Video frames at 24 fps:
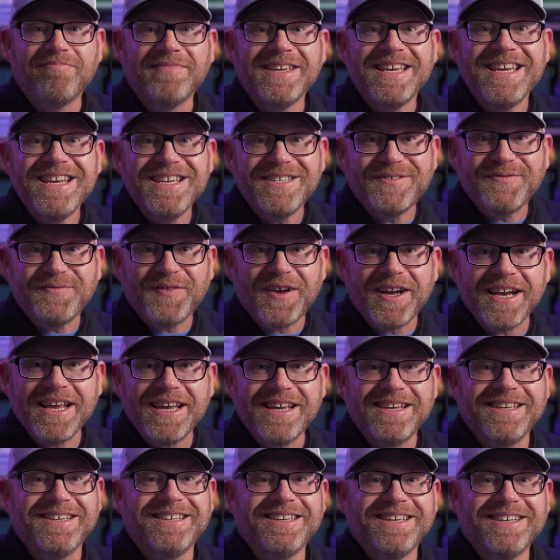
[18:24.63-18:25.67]
He's
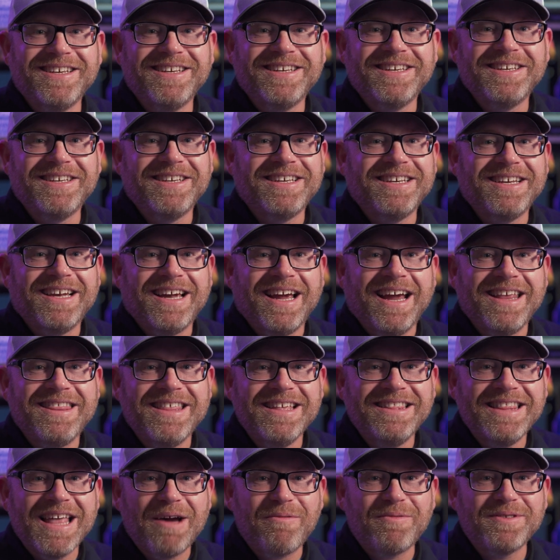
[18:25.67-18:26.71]
funny. I
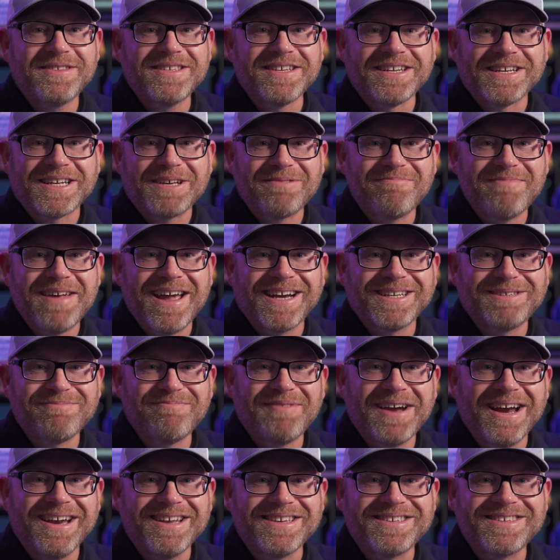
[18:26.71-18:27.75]
think that one's going to come back to
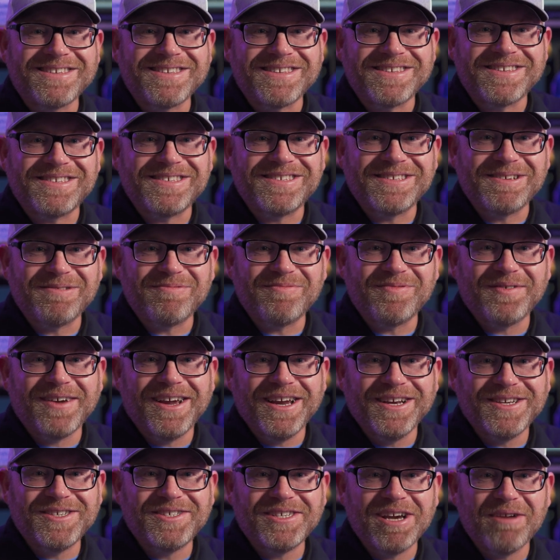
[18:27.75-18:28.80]
bite us in some
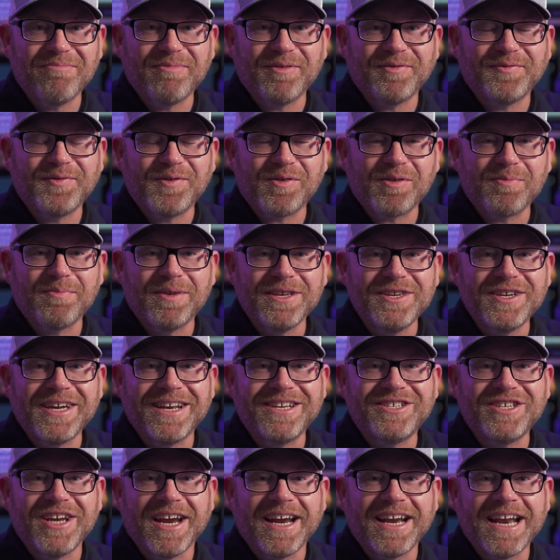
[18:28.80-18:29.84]
way, shape, or form. But you
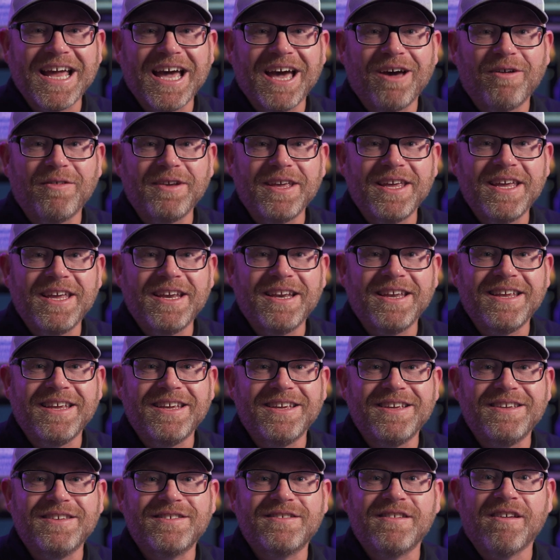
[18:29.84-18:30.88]
got to check it out. It
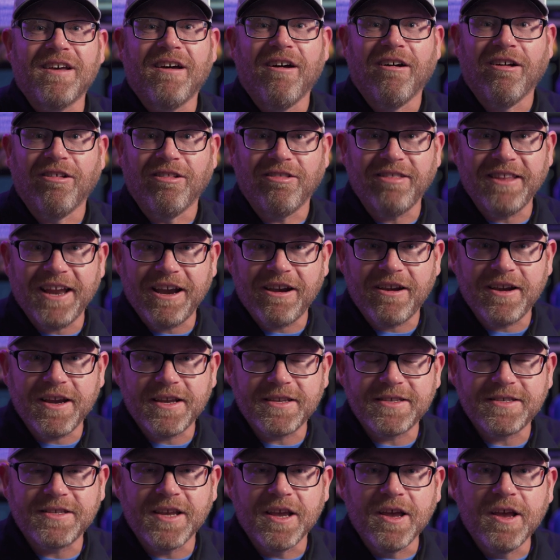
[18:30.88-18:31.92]
is
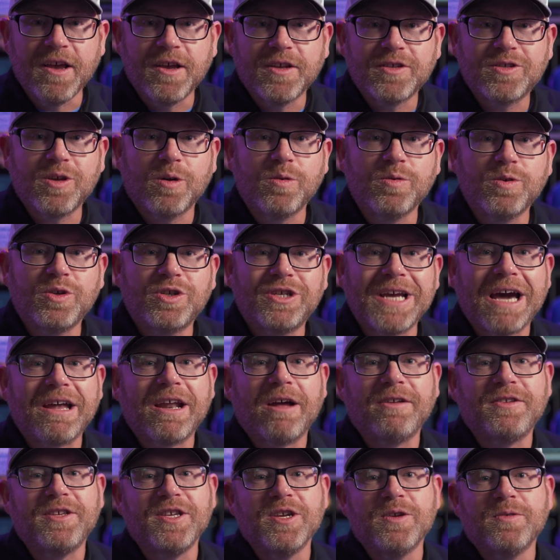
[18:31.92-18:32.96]
hilarious. So shout
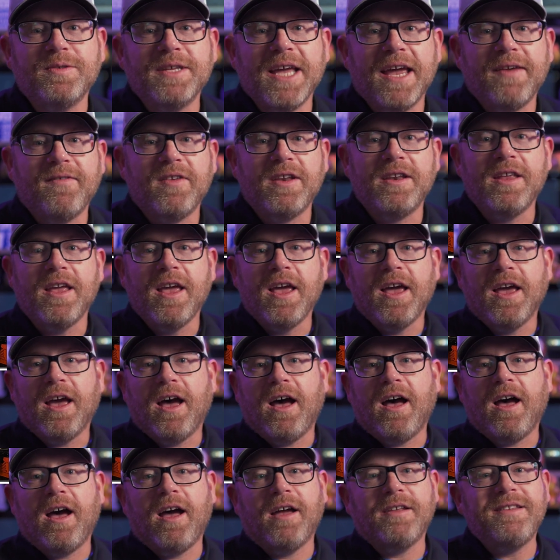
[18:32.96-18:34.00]
out to you, David.
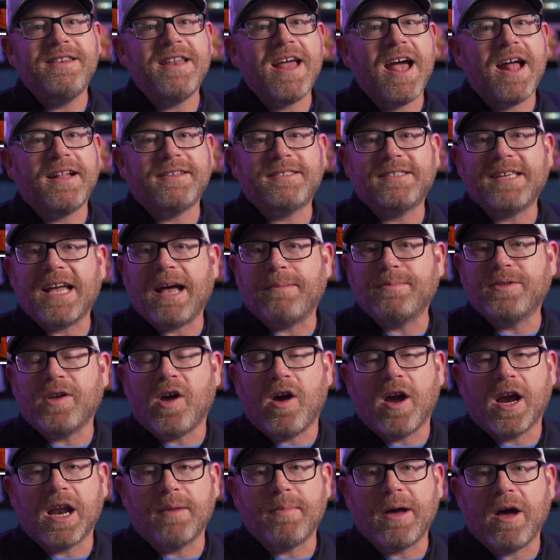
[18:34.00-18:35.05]
Non-stop
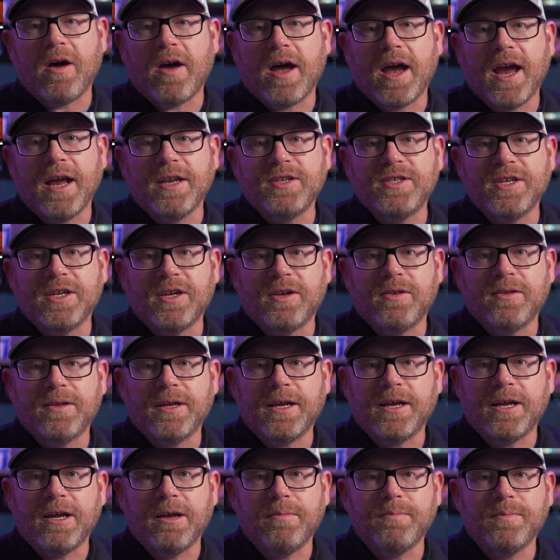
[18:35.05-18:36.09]
talking about
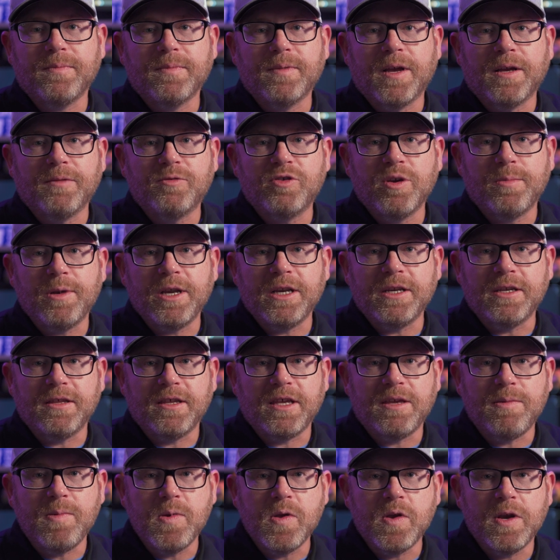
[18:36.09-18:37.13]
IGEL, contributing to
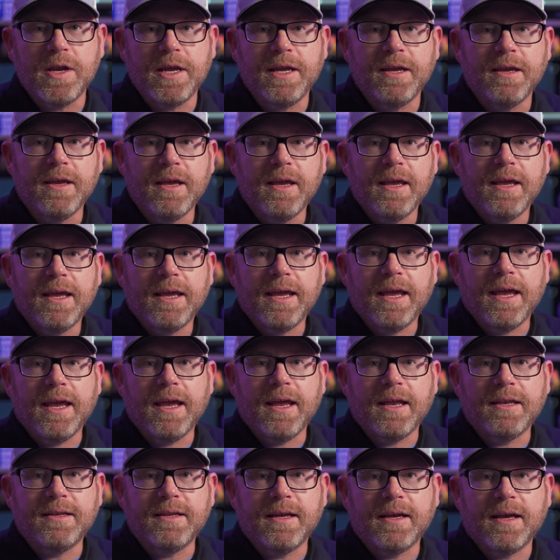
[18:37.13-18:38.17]
the community,
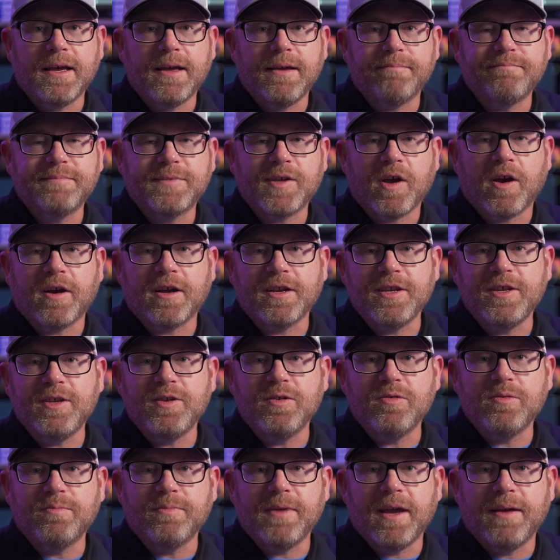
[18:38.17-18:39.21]
and talking to
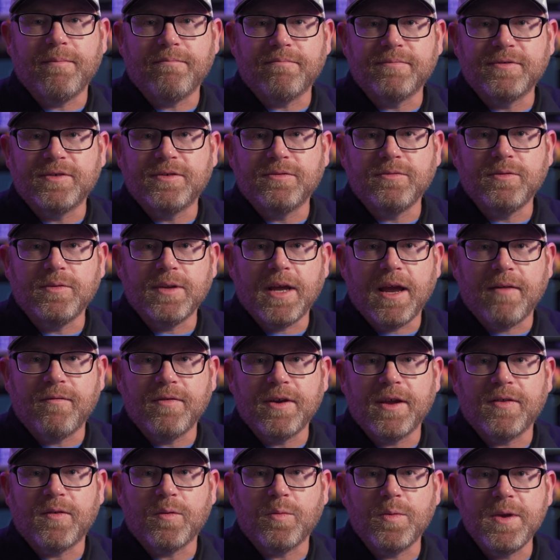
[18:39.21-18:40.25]
you
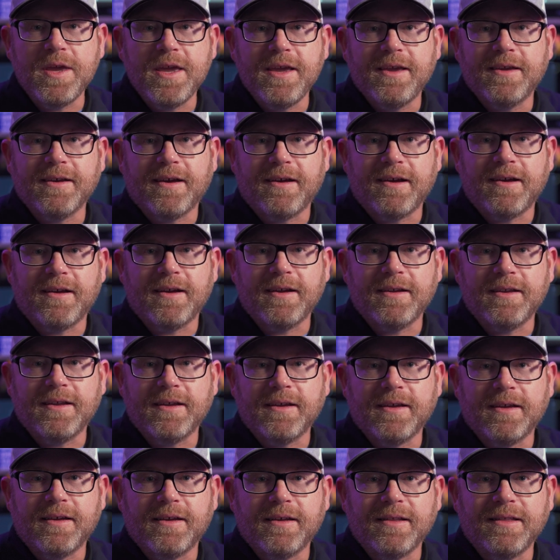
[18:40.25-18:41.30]
every other week on
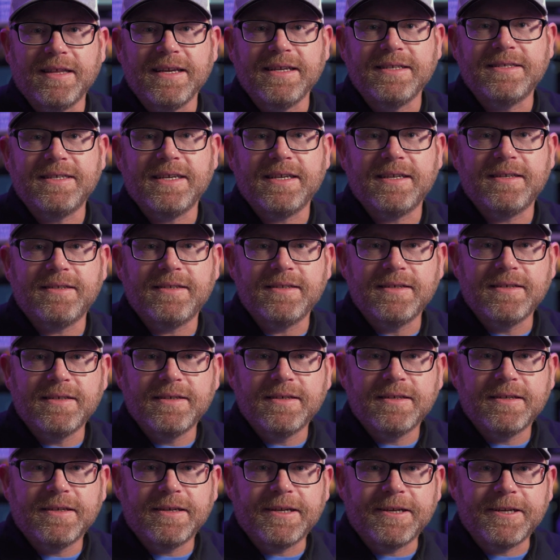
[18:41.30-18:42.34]
LinkedIn.
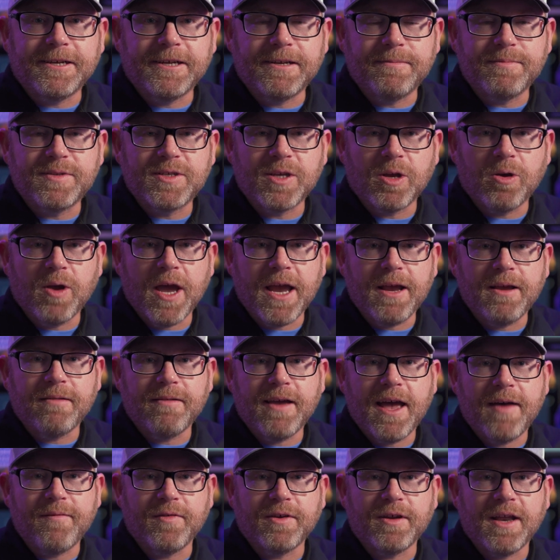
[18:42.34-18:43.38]
So hey,
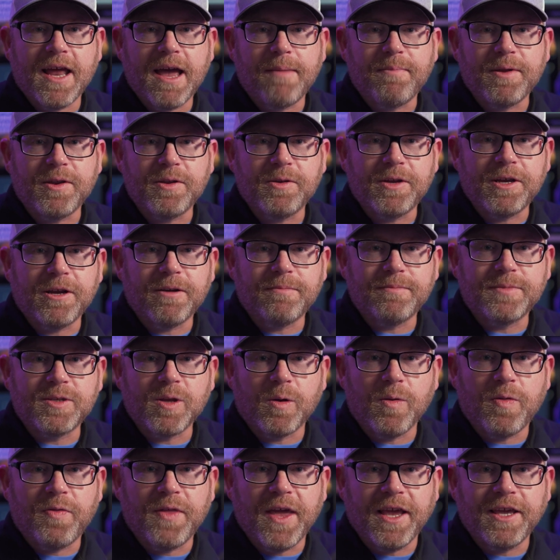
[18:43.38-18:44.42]
have a good Happy New Year.
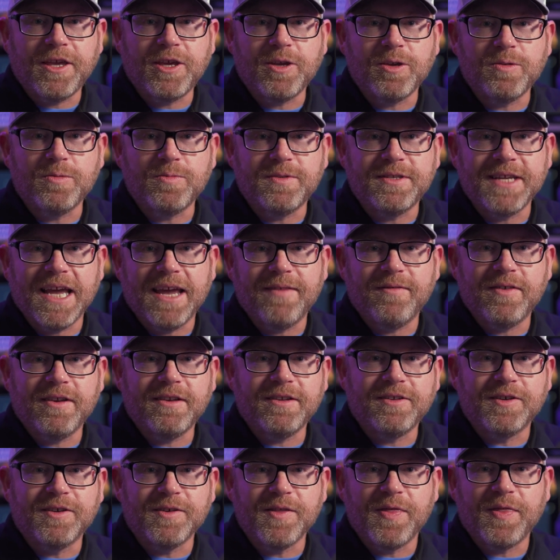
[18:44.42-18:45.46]
So thank you,
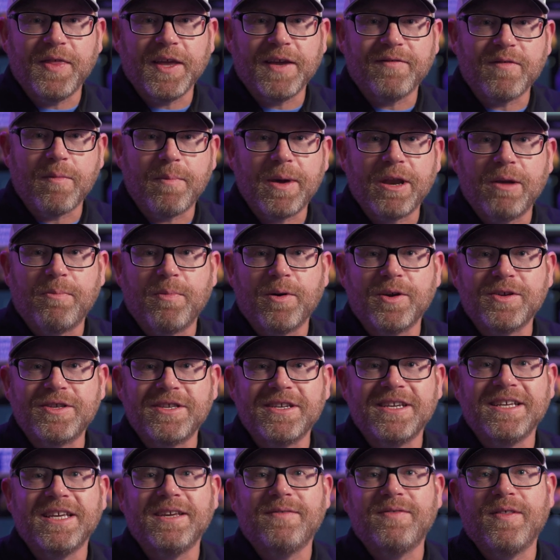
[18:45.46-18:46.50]
David. Couldn't think of a better
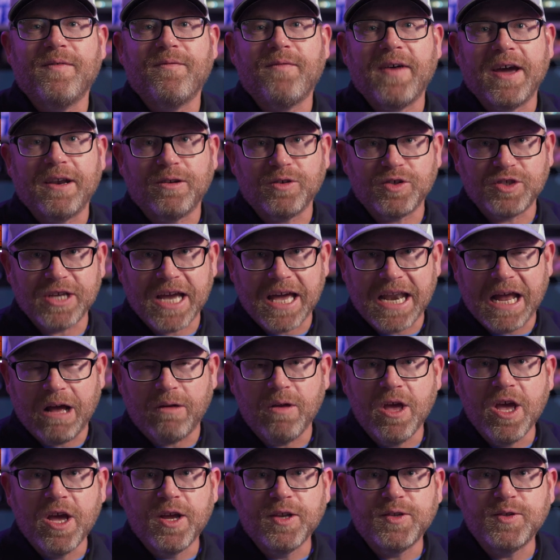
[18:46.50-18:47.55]
person to give the final shout
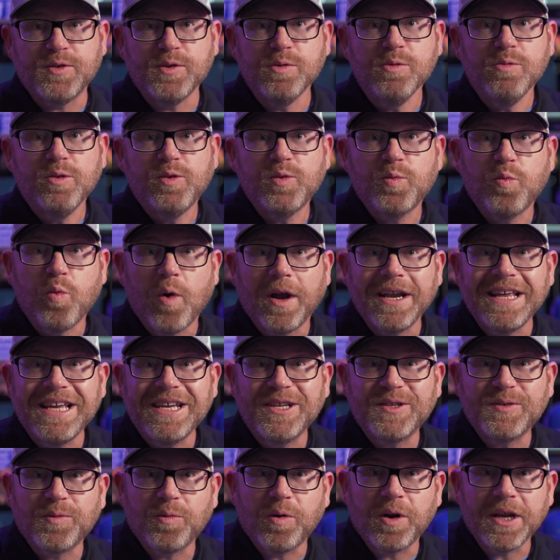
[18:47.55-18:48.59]
out to
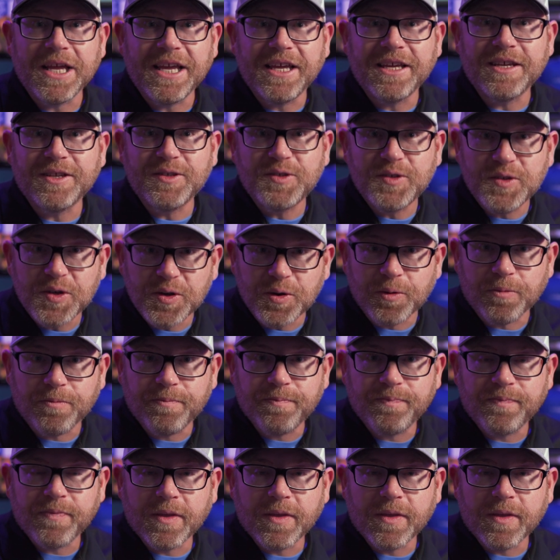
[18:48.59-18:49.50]
2022.